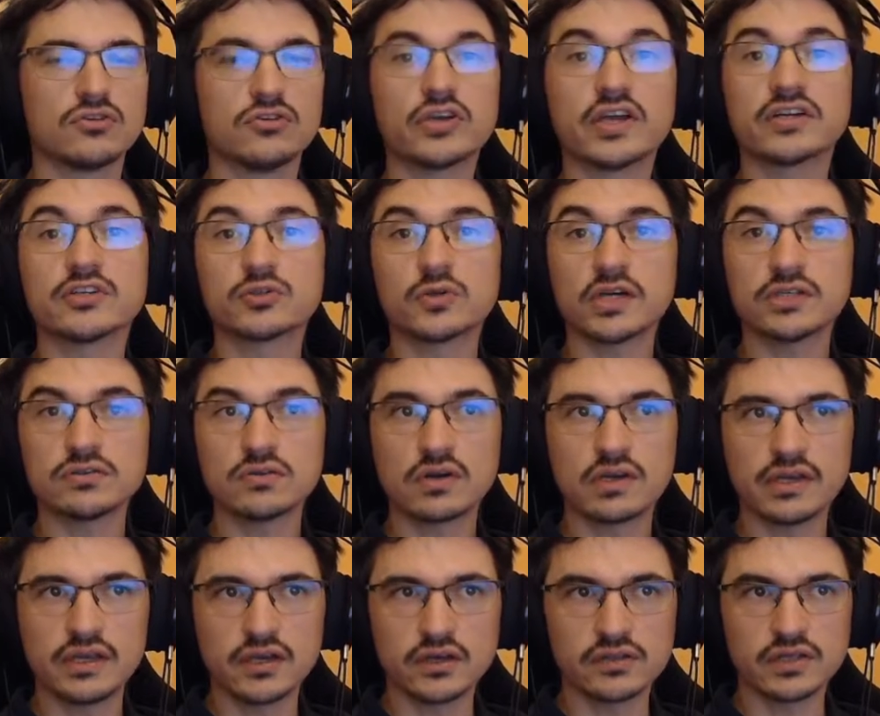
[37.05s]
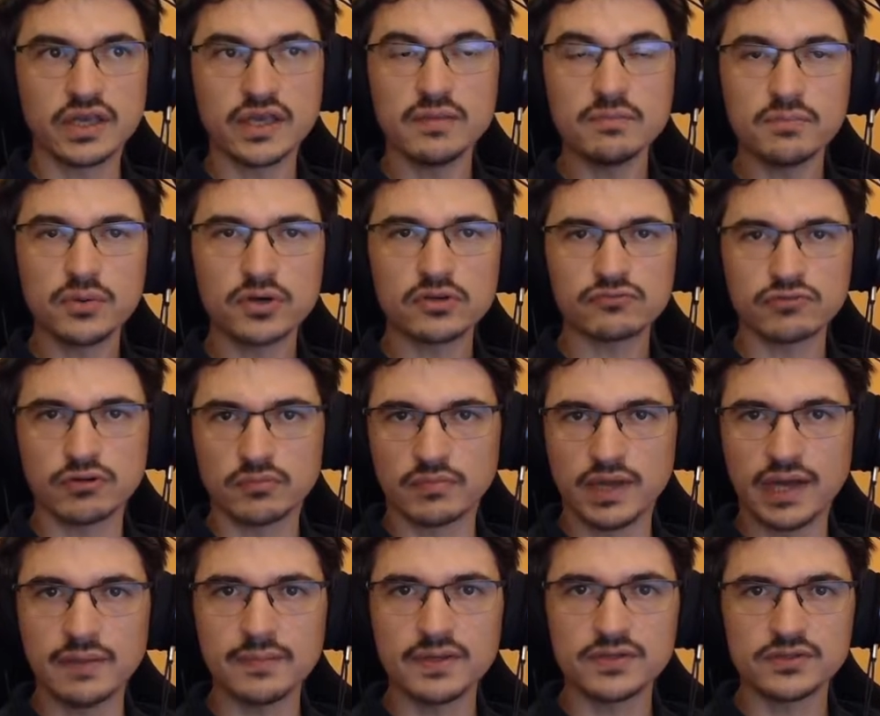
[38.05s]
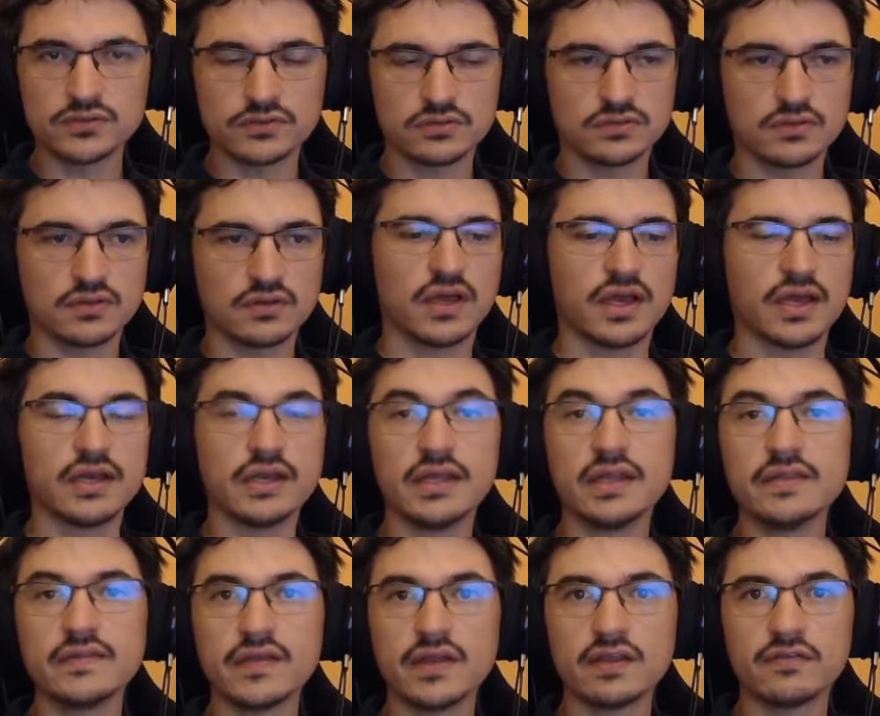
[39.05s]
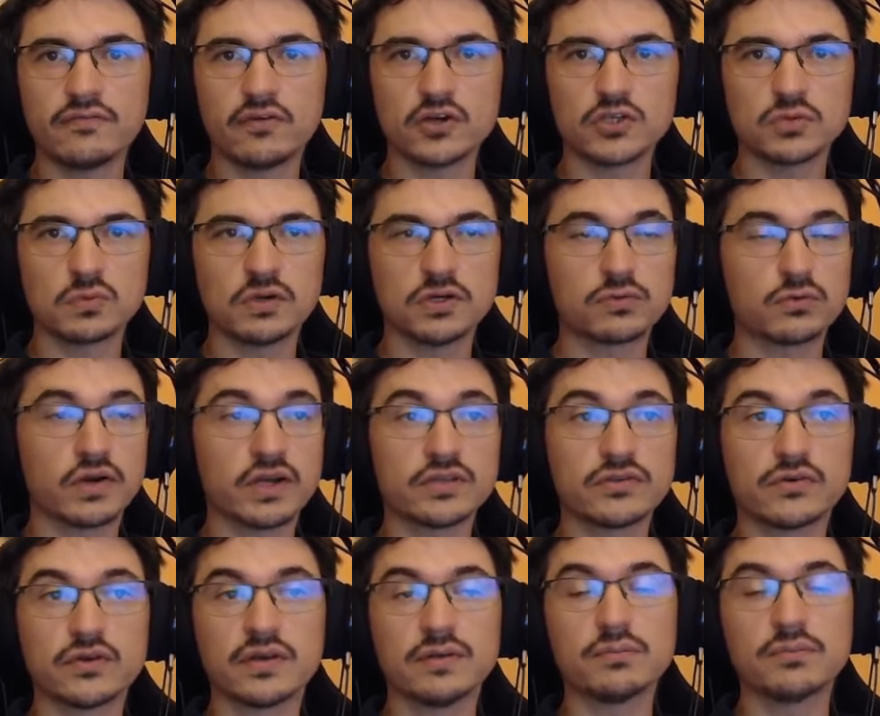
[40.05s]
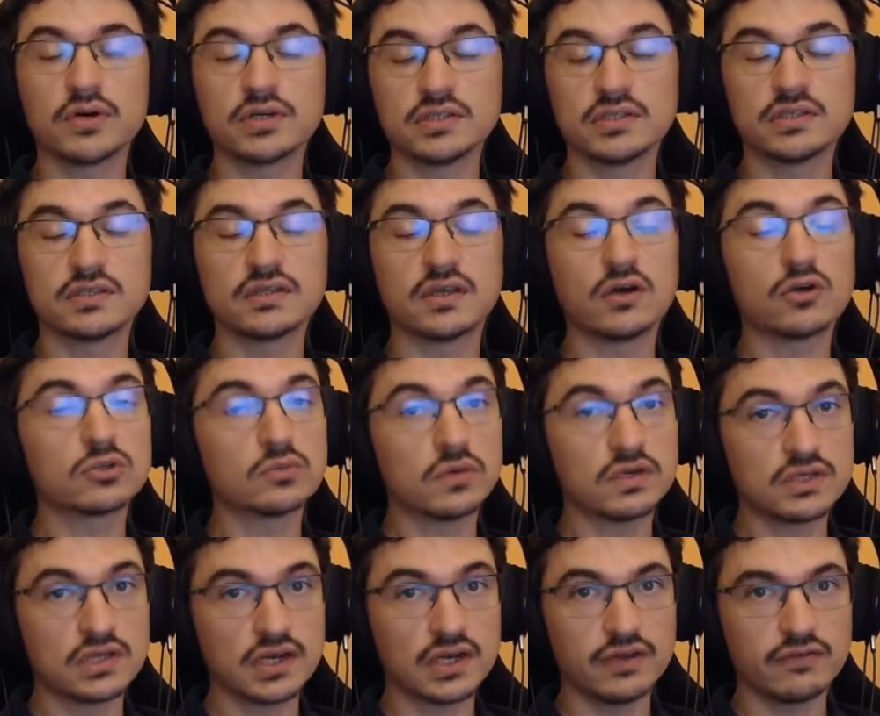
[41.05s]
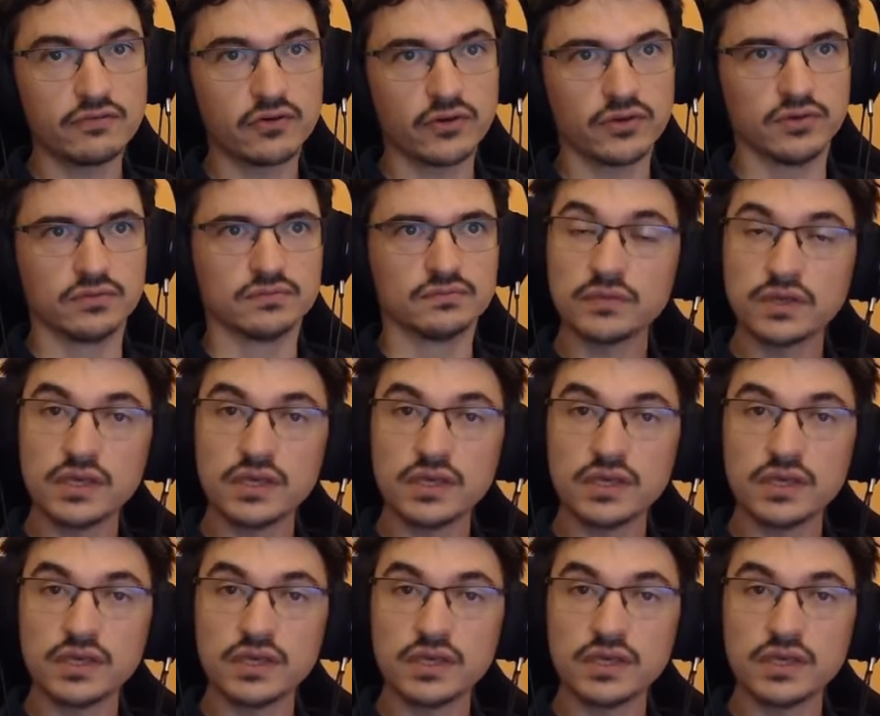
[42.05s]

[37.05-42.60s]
you can try to click on Import from Amazon and IntelliFox will try to import it automatically for you.